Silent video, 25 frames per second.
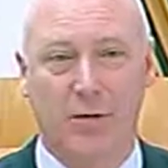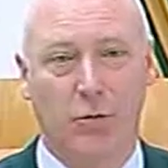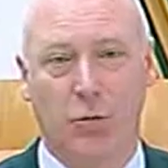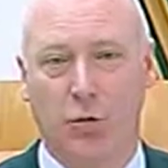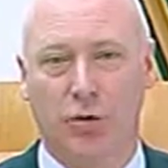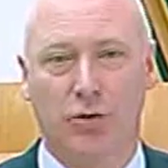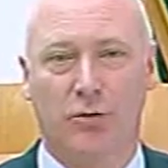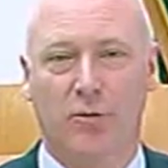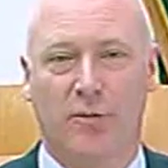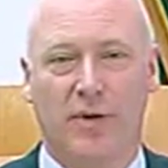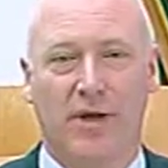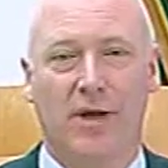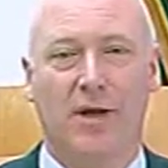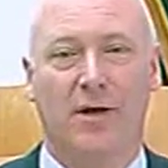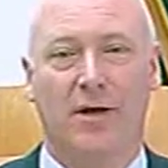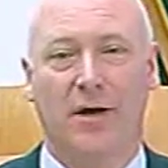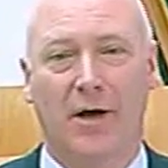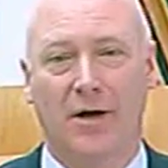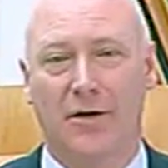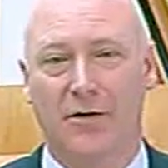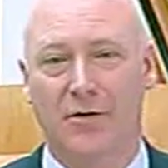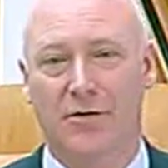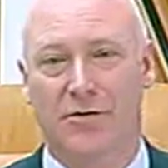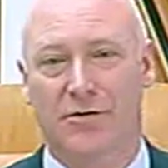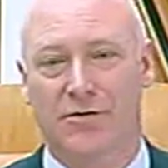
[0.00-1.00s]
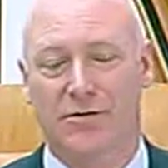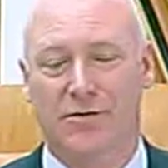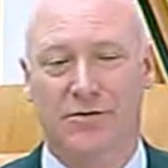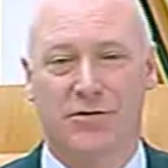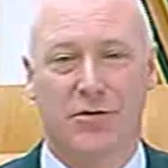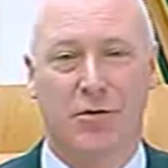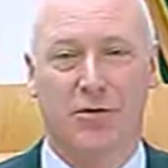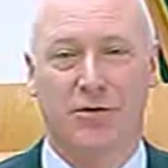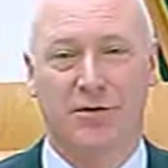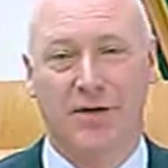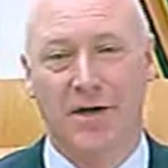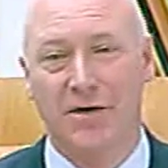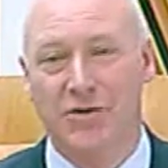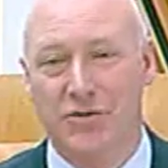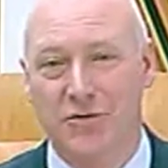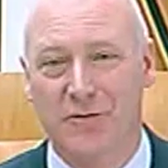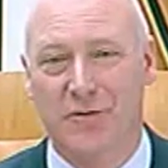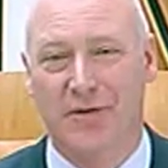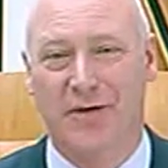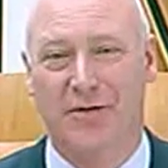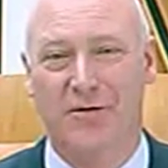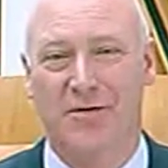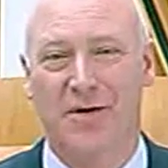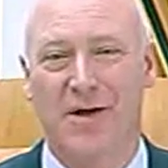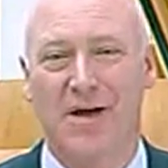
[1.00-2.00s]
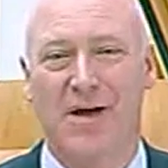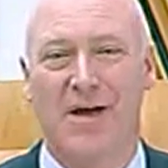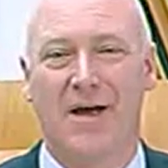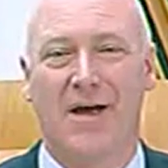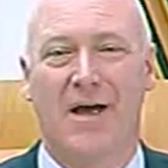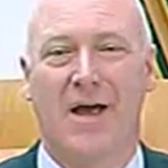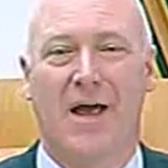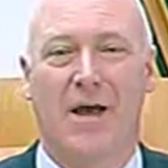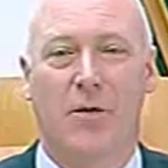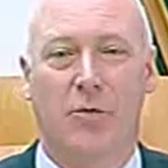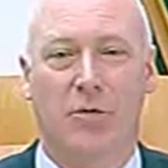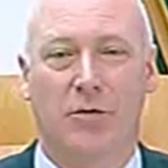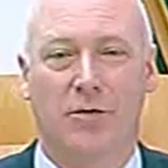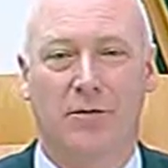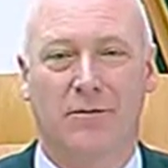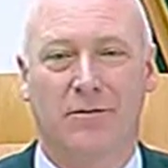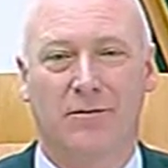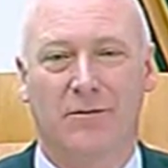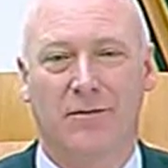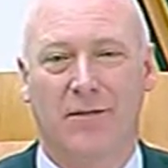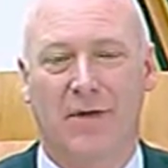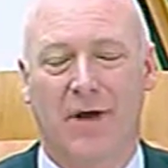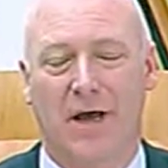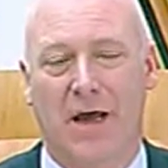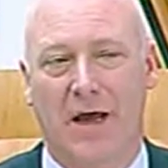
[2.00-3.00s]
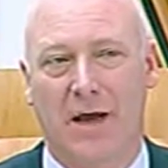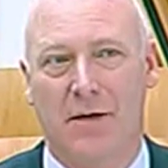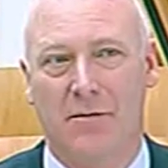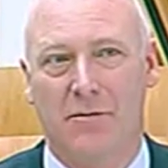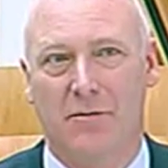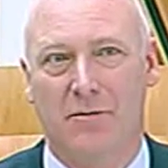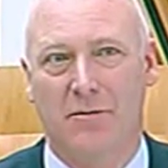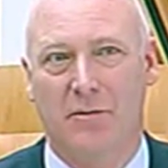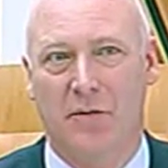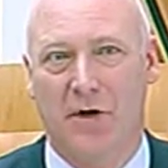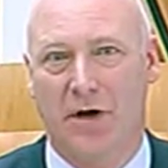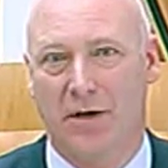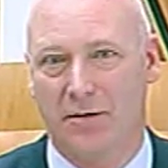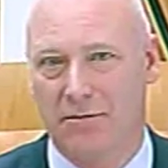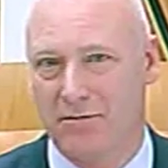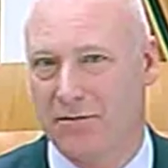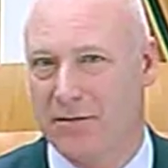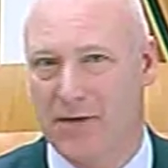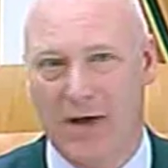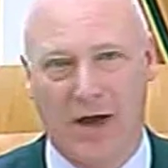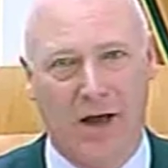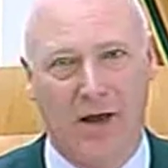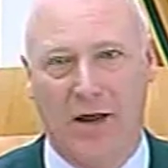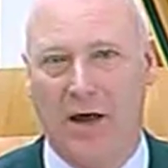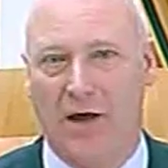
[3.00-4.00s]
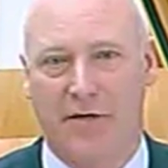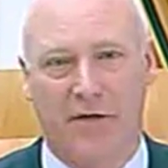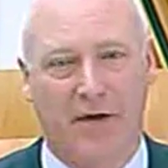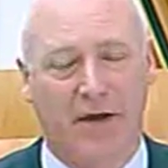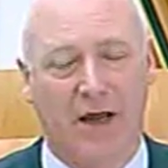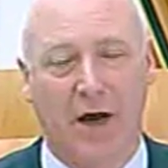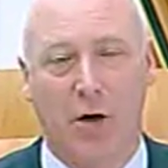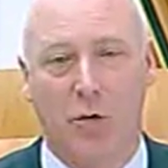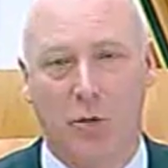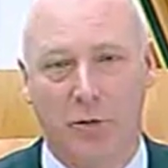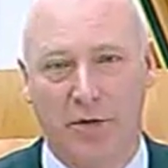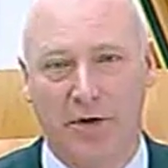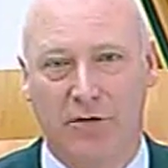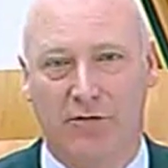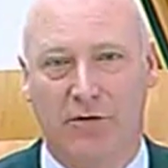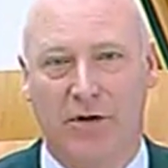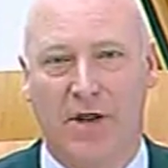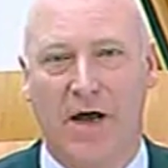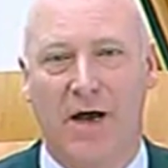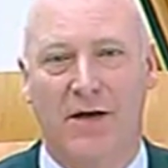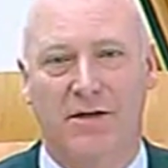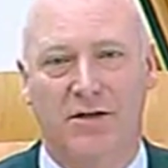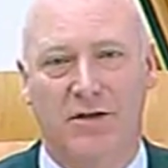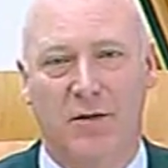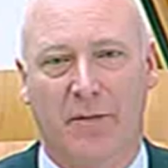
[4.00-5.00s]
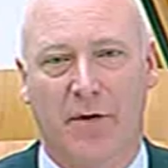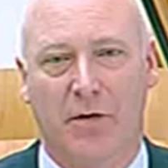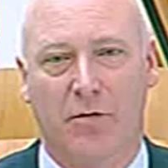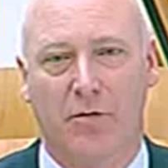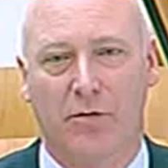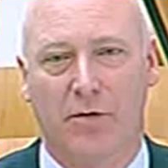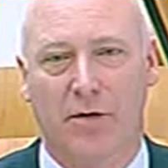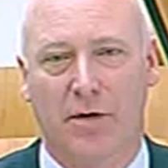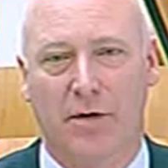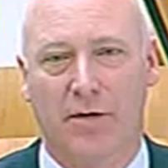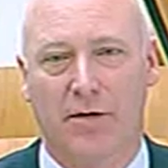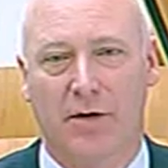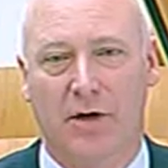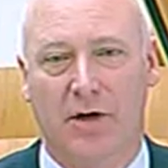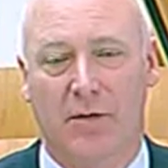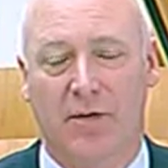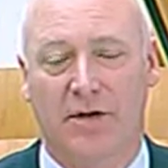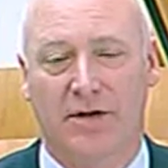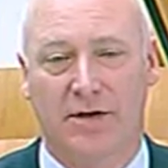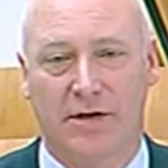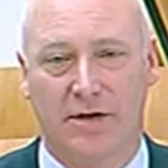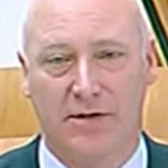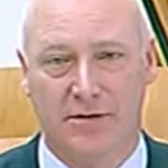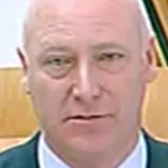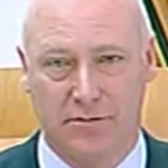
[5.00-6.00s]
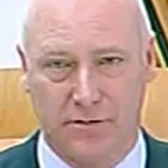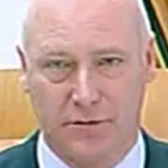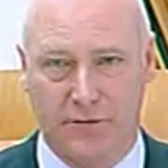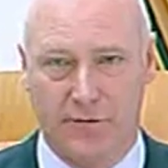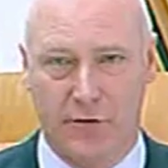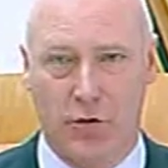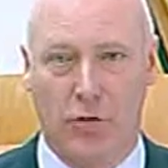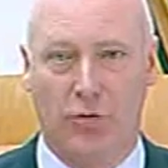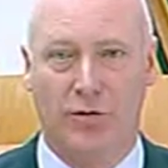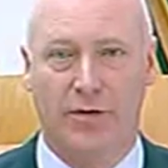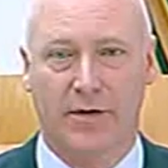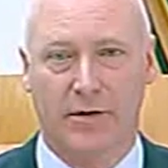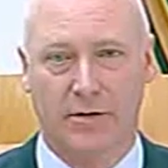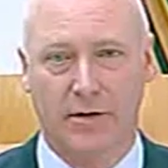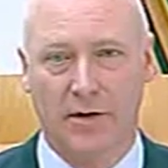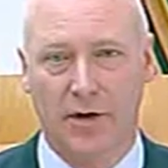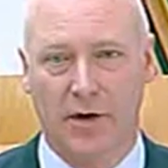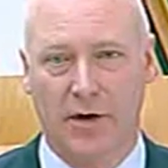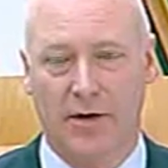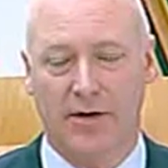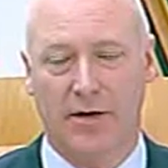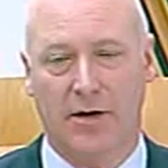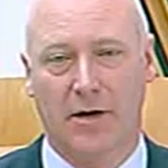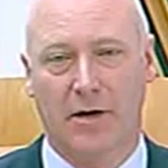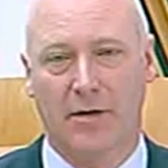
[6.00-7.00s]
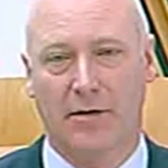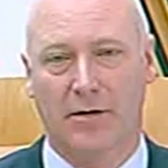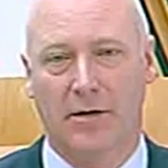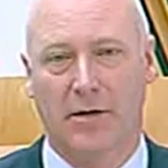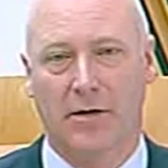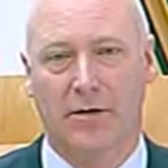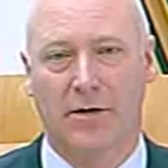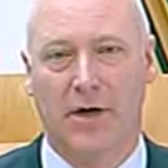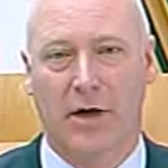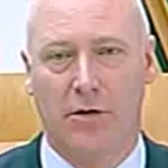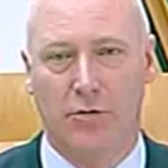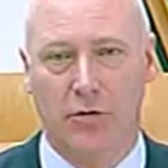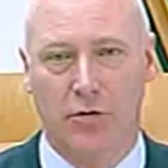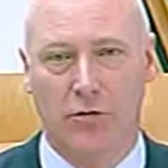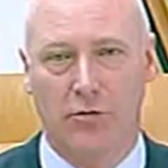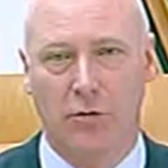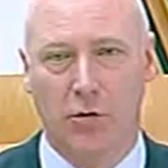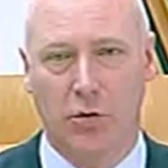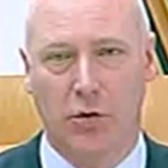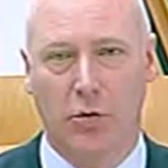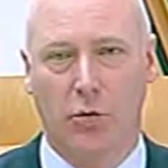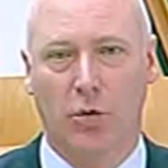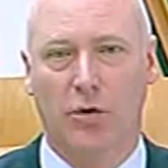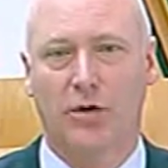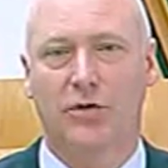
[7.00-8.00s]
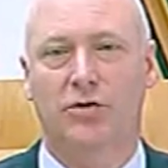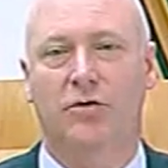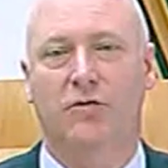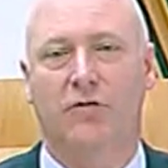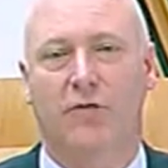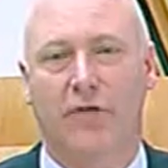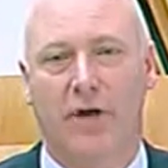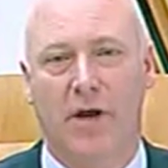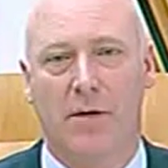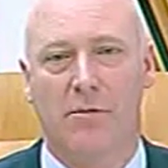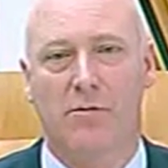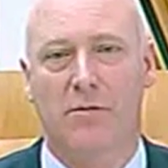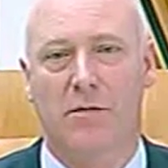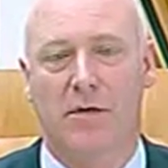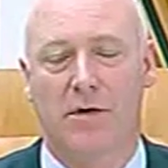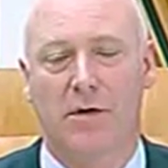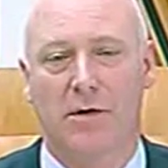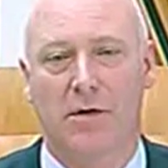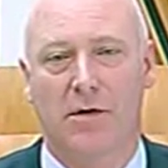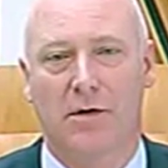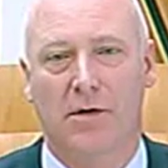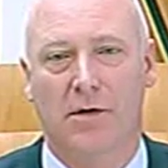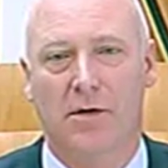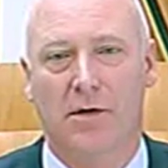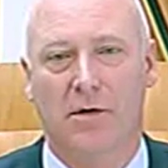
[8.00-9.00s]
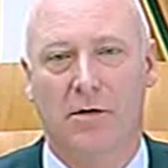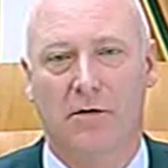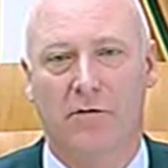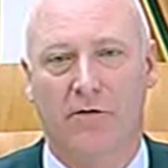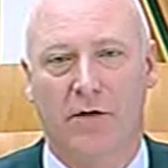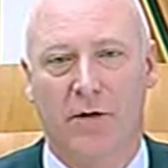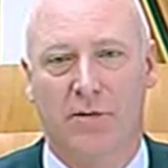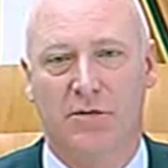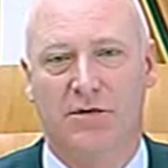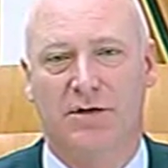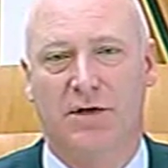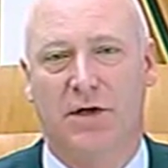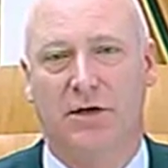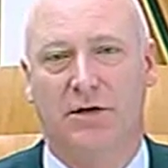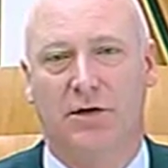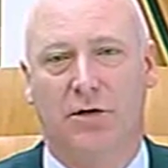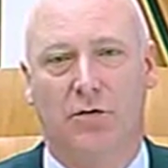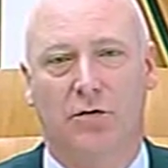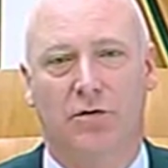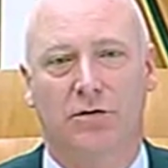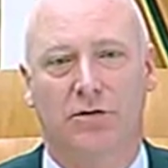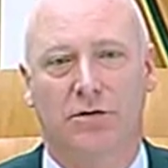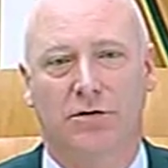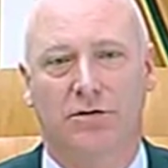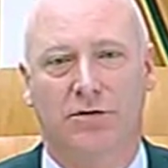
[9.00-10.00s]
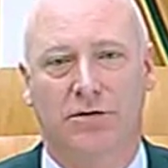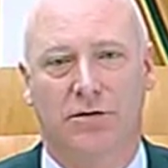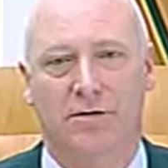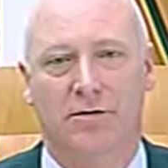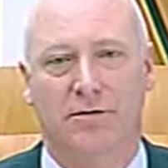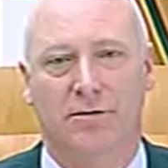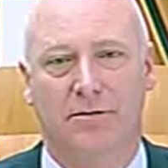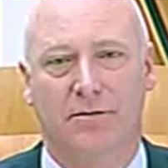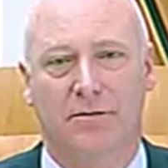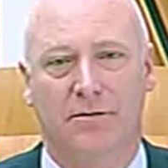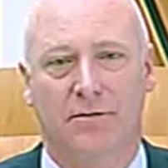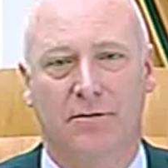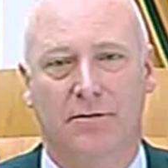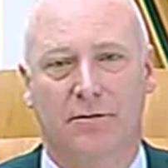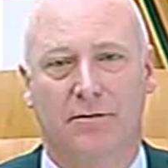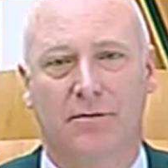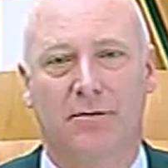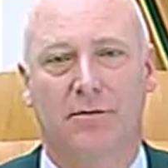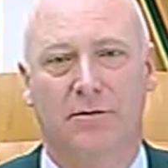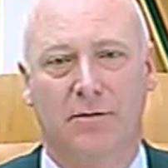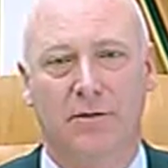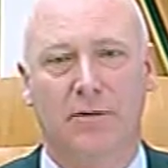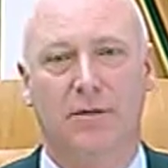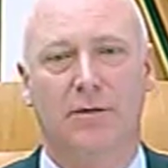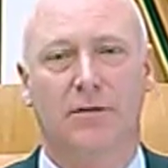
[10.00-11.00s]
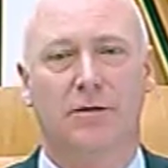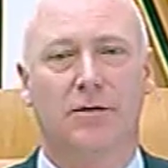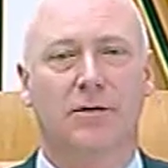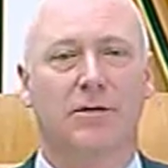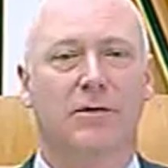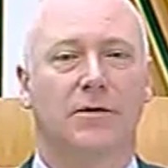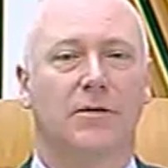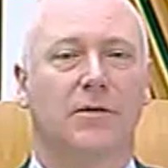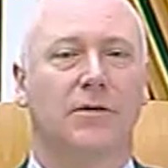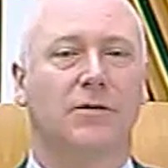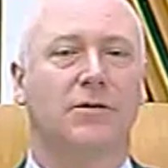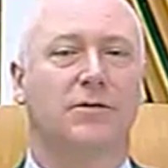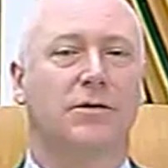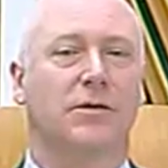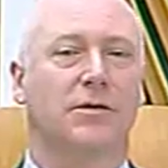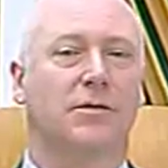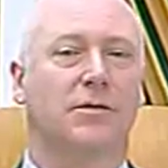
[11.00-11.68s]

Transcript: then it wouldn't be a consolidation bill. It wouldn't. But I think I would be relaxed about the committee's view on how you want to frame the standing orders. Well, I think